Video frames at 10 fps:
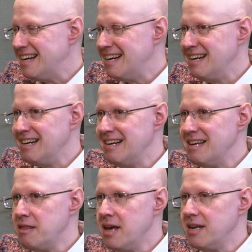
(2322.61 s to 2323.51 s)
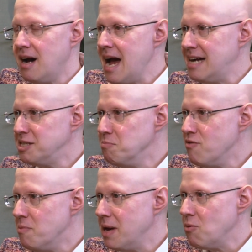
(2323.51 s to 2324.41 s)
that I had to
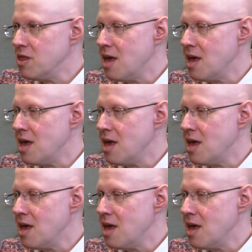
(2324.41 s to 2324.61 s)
move a bit with